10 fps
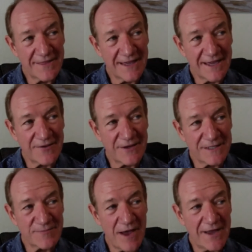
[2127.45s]
thing is
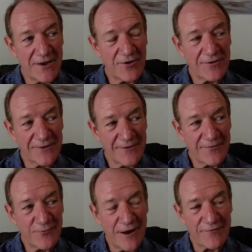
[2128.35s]

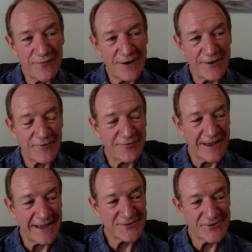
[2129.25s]
right in front of your face,